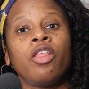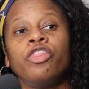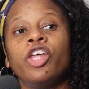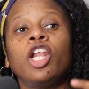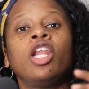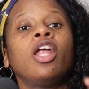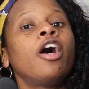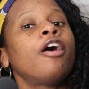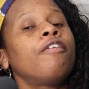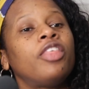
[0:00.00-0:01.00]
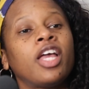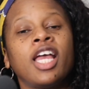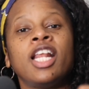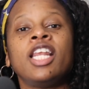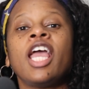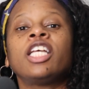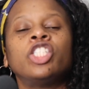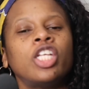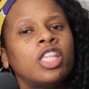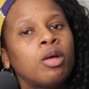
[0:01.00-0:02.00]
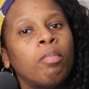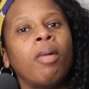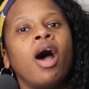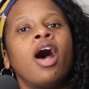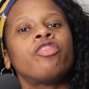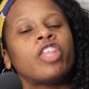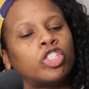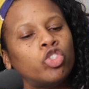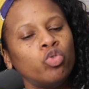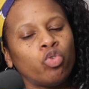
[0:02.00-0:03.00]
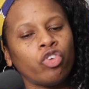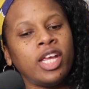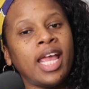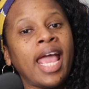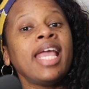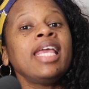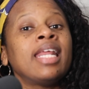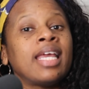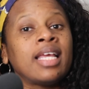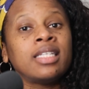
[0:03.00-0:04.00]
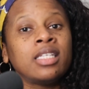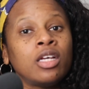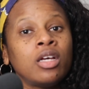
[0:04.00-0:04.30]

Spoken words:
the love, the connection, the bond that you created